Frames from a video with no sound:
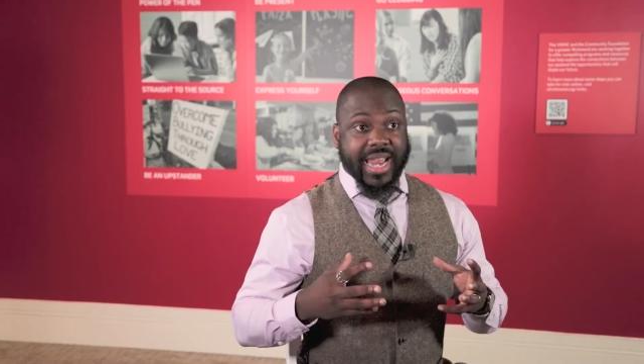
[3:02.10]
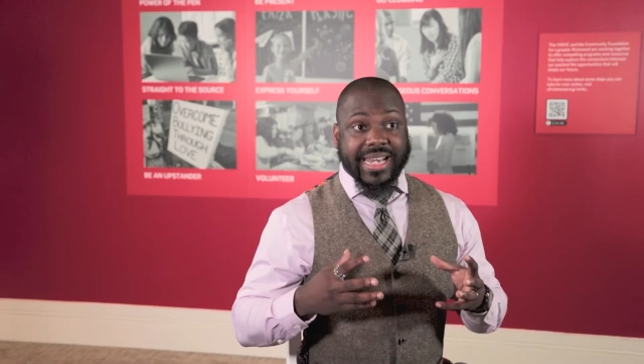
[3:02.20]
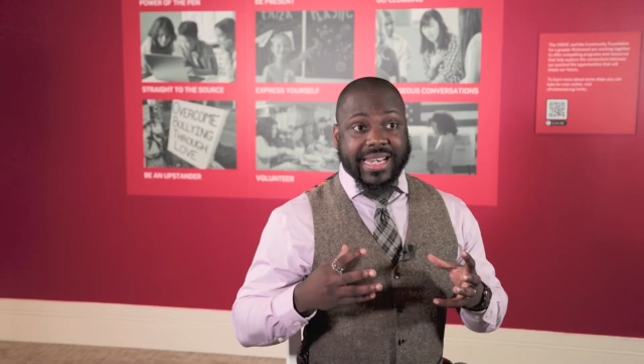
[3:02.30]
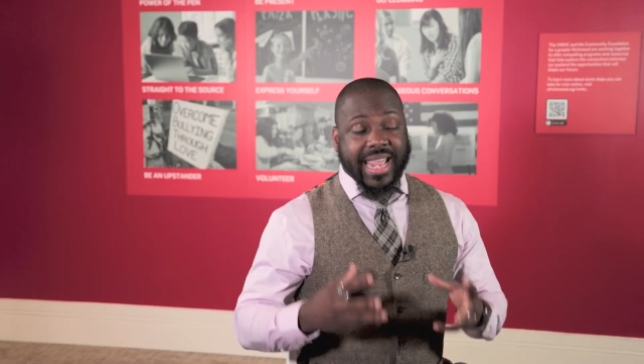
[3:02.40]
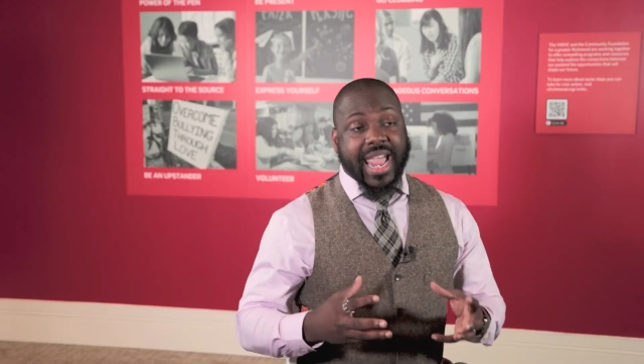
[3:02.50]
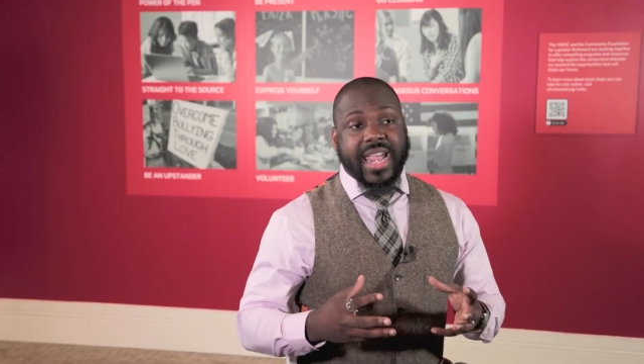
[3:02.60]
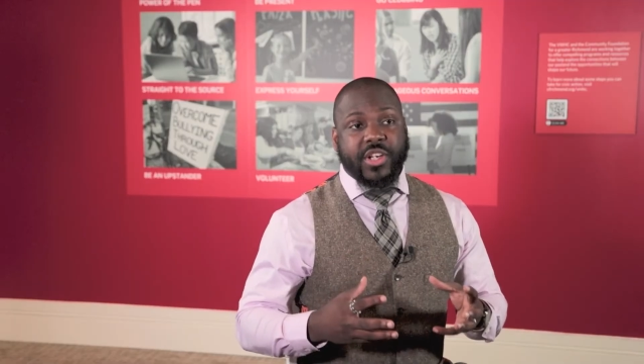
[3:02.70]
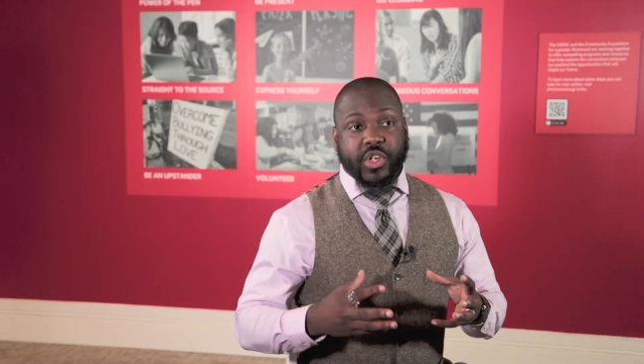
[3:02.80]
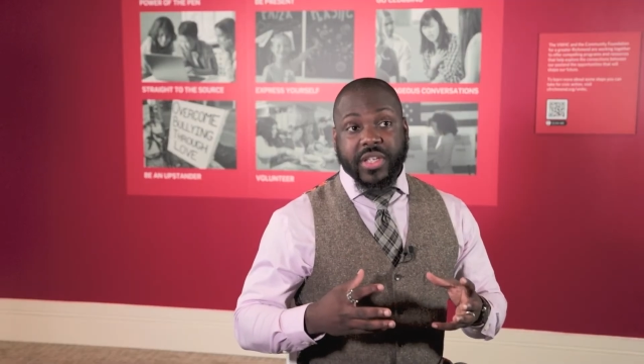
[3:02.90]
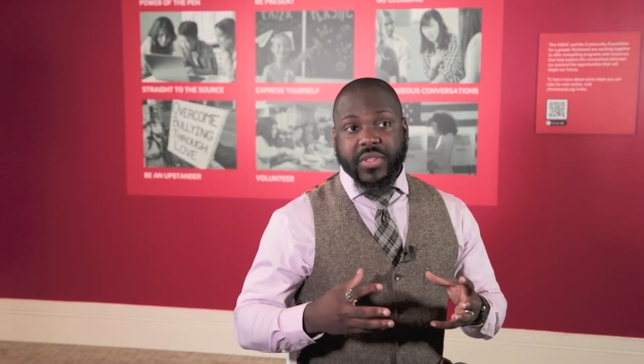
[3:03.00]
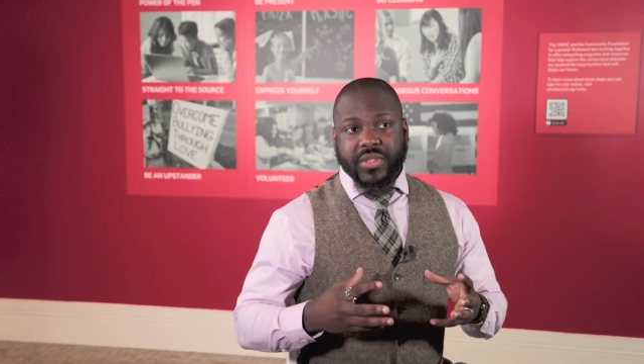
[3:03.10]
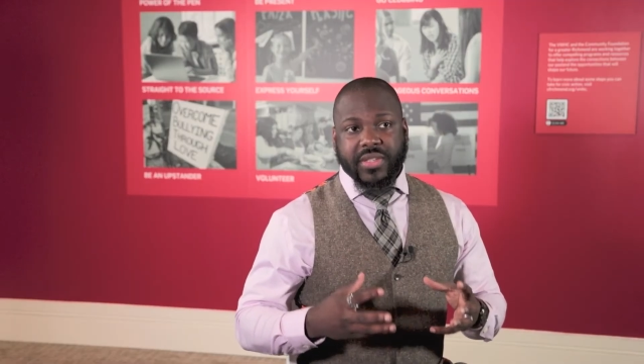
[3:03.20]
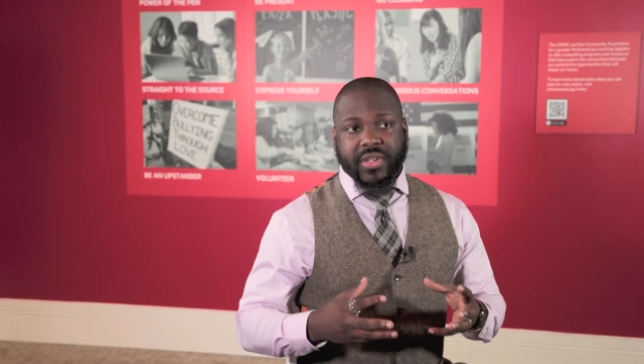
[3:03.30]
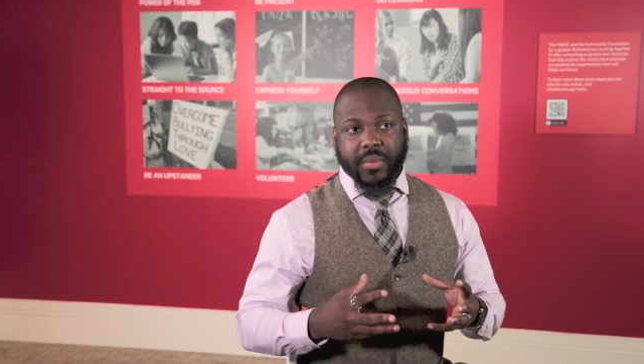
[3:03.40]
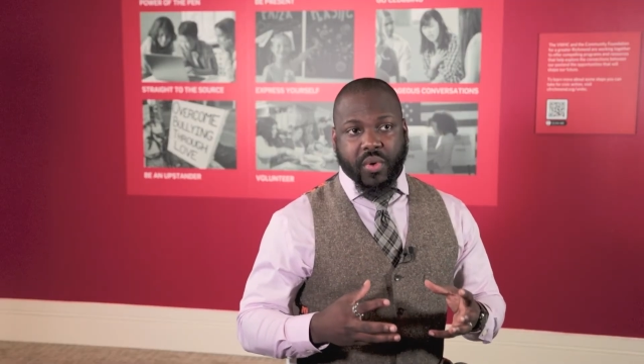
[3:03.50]
engage in the
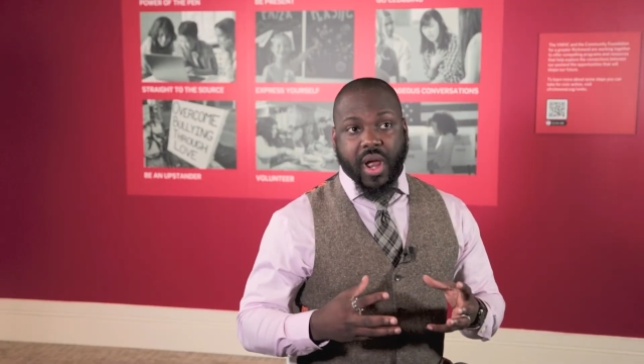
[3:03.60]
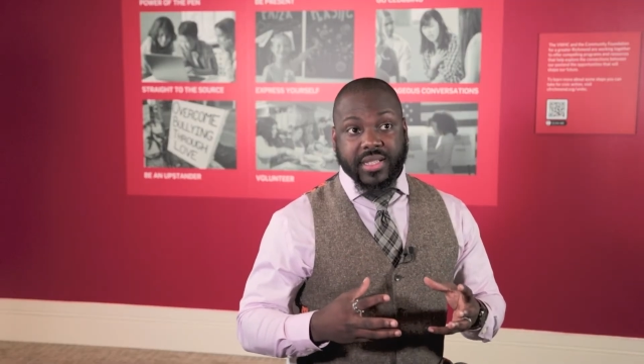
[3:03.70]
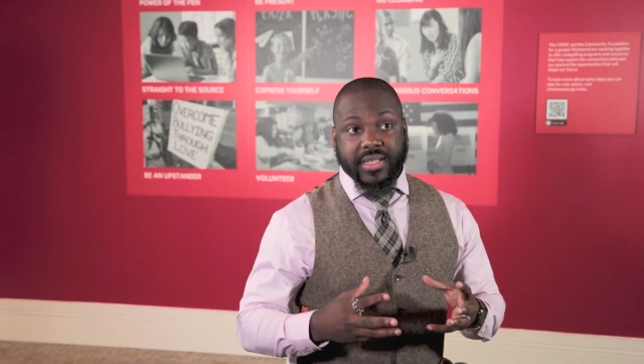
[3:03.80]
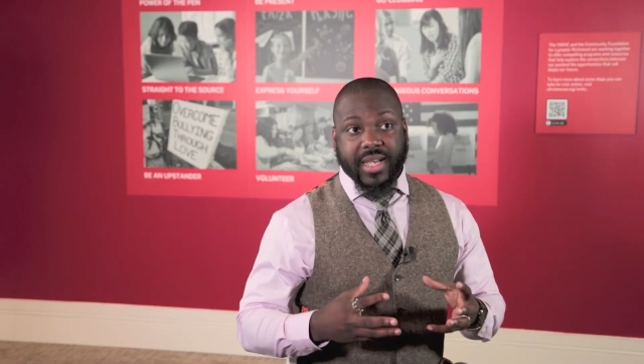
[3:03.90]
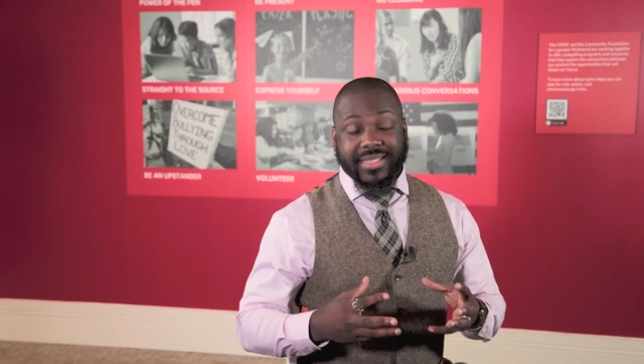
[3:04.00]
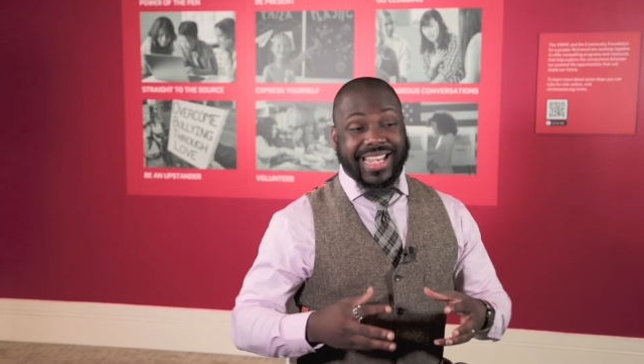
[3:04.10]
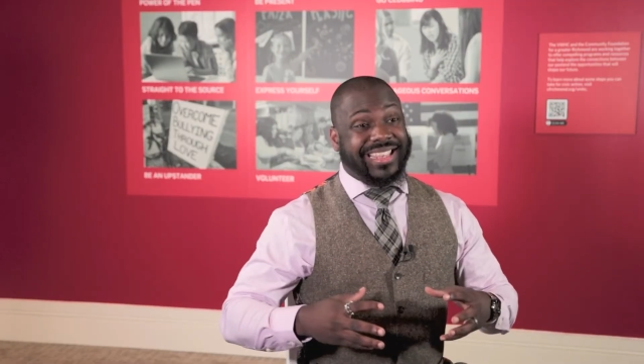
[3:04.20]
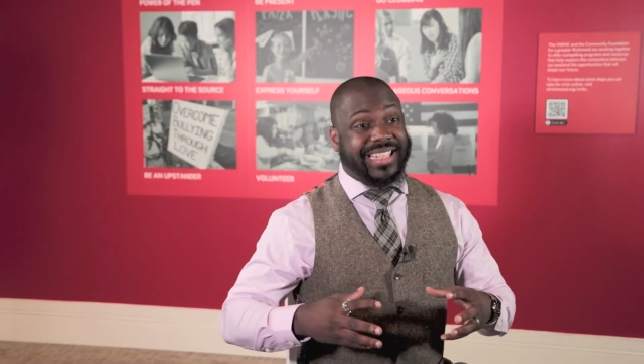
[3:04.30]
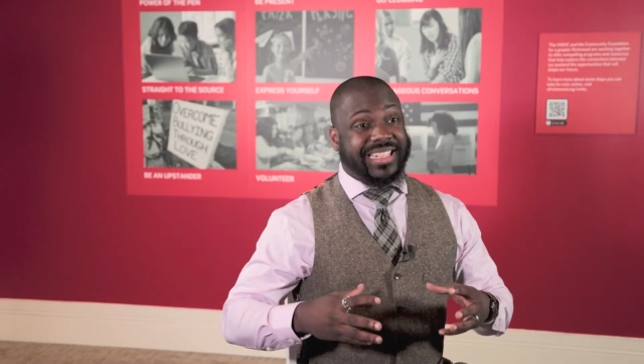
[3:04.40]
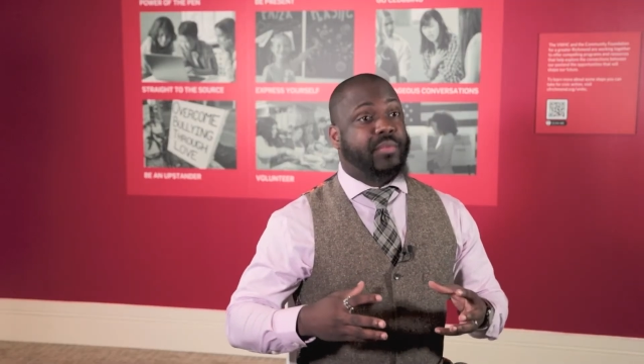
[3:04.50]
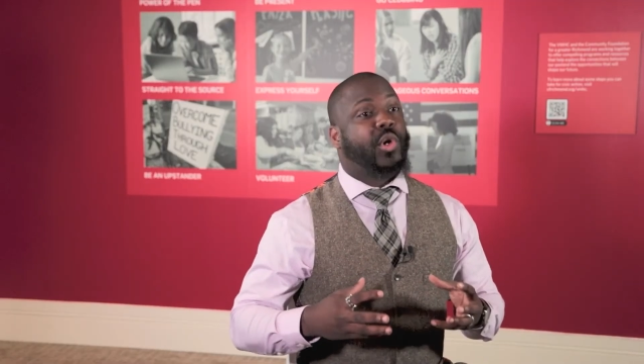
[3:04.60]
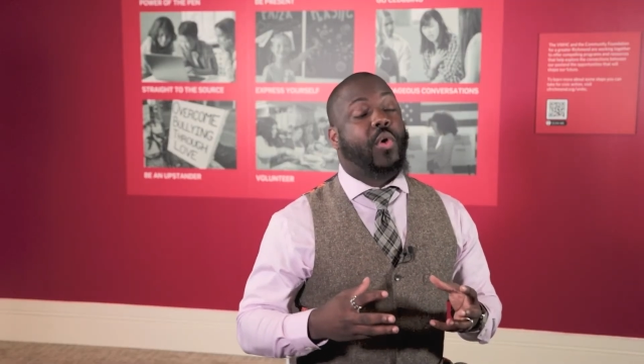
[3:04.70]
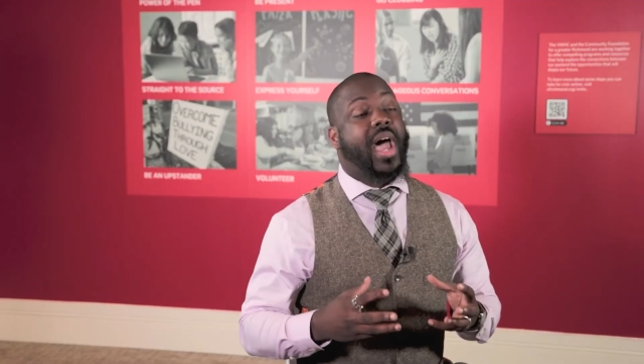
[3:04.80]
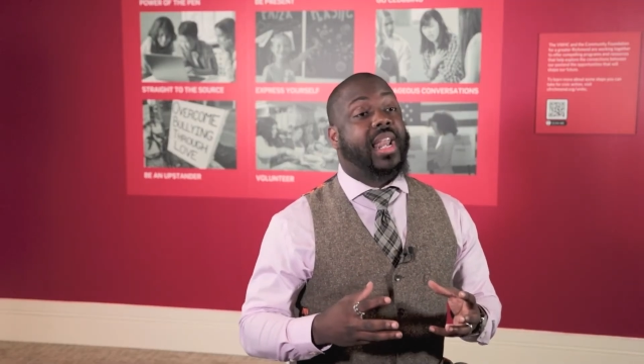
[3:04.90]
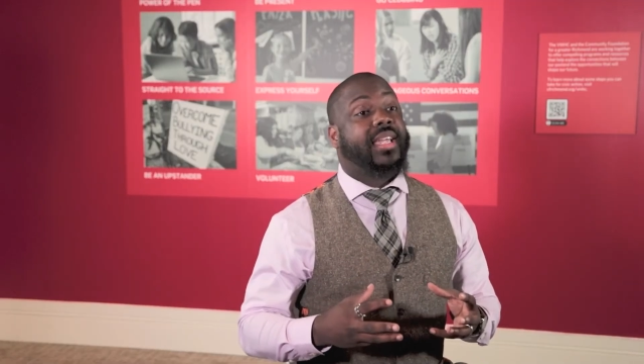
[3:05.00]
civic process, in the
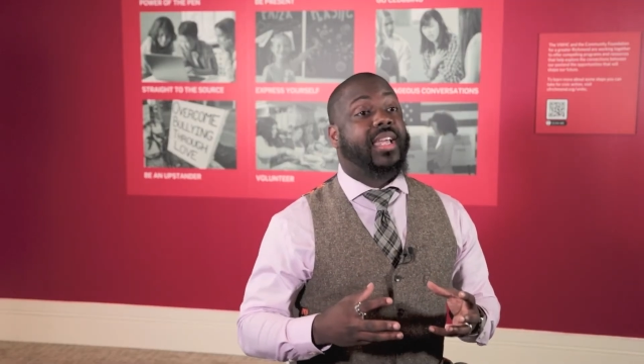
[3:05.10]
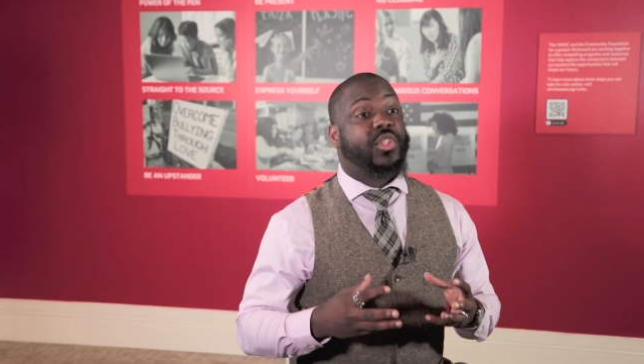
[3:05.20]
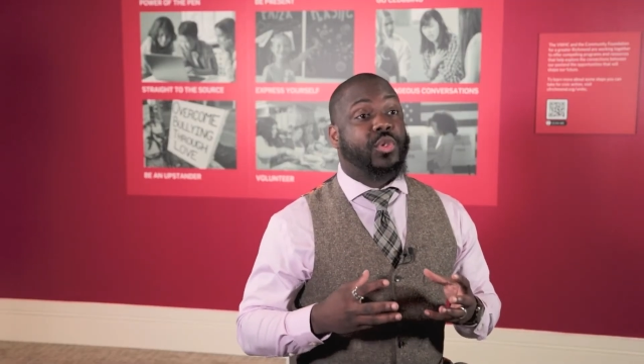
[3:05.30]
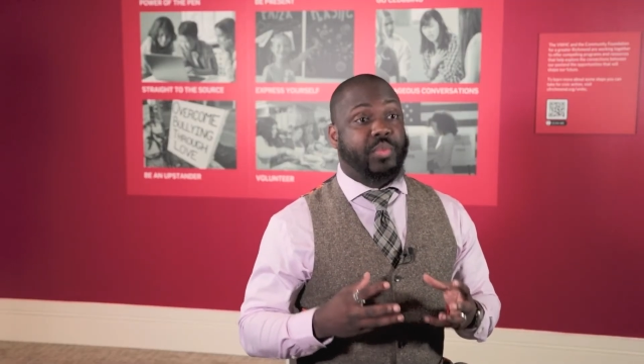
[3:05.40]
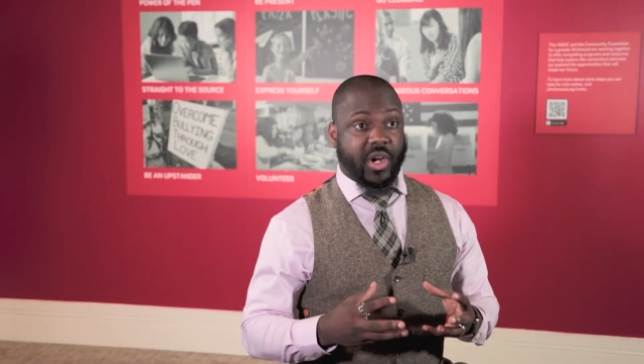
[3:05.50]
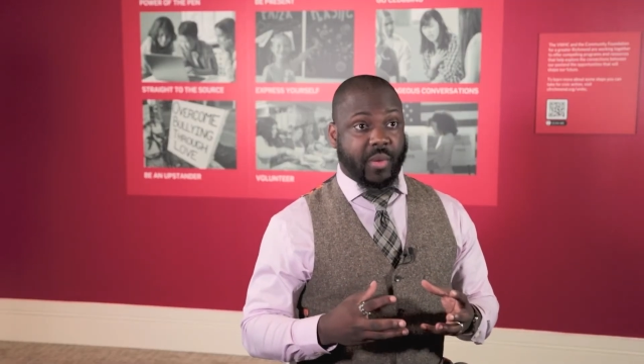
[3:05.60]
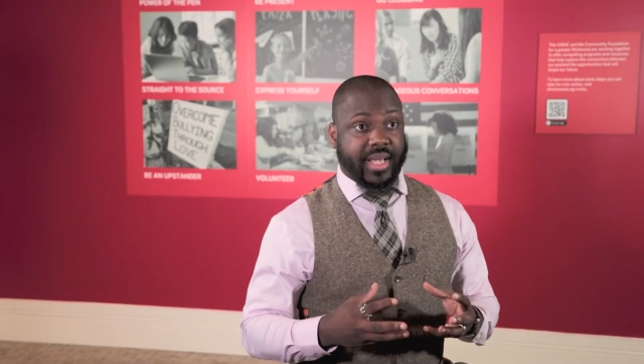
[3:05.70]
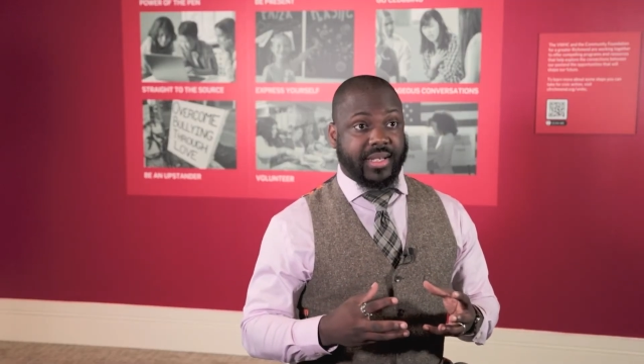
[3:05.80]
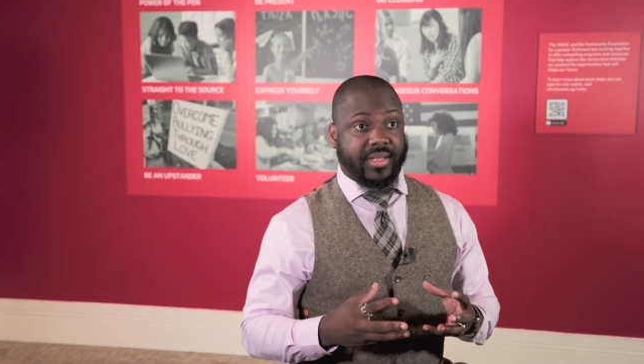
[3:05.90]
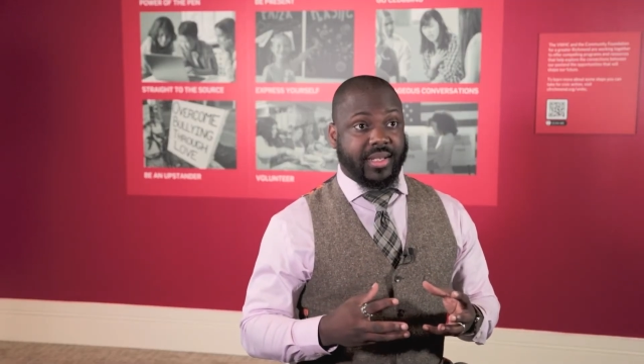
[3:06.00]
democratic experiment.